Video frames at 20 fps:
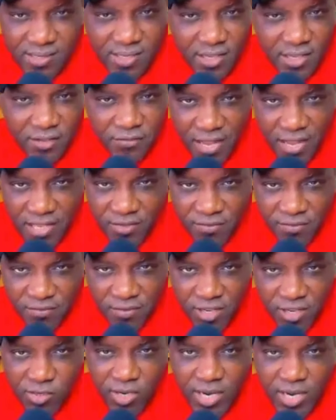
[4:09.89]

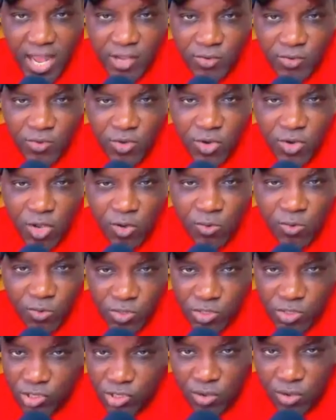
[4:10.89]
effectively so that you will not
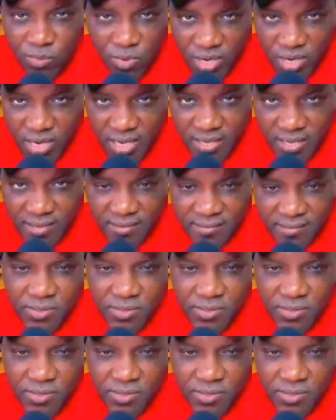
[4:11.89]
lose your money.